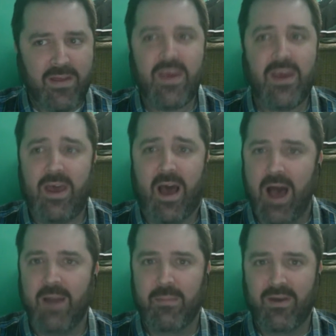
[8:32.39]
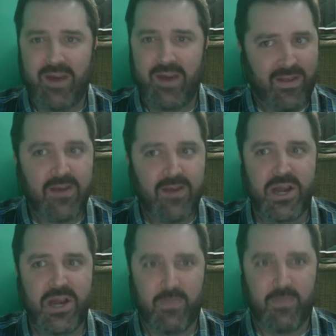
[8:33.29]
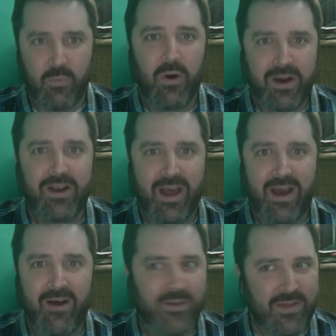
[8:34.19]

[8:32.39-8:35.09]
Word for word: That's the economy. Okay, that's how jobs work now.